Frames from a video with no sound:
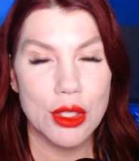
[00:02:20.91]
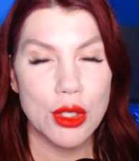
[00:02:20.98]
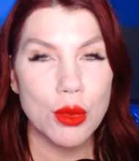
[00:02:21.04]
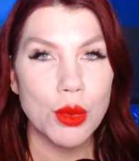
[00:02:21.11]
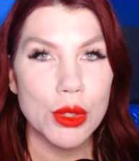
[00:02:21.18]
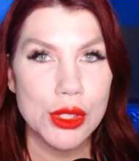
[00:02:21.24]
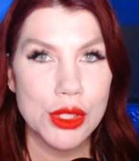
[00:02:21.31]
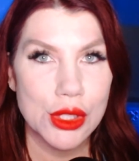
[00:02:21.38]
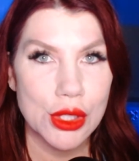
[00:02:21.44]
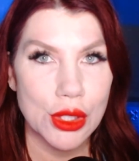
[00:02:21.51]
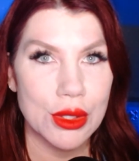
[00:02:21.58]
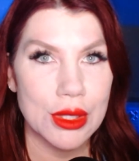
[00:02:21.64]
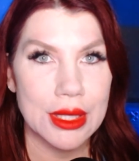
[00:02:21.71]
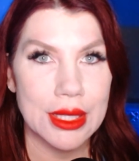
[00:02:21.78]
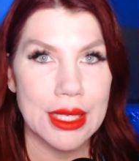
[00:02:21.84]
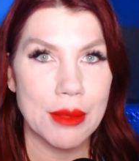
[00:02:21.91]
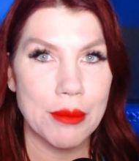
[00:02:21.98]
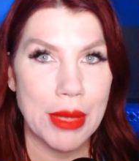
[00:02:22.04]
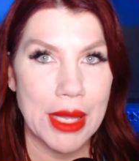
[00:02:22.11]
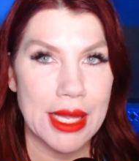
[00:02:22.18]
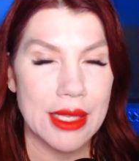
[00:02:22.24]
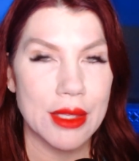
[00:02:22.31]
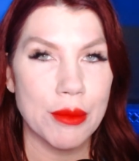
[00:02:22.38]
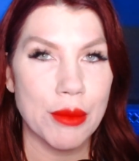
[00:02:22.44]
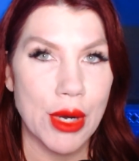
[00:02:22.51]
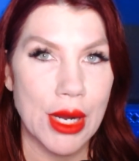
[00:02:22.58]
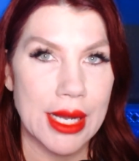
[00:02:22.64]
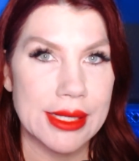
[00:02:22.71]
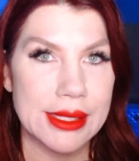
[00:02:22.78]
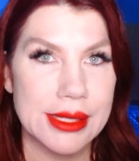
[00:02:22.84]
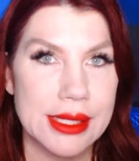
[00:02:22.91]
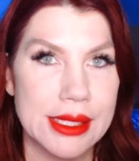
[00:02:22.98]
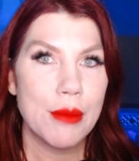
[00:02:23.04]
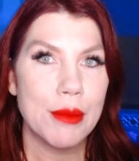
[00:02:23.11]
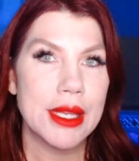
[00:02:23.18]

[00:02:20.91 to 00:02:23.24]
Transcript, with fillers: you will certainly pay the price.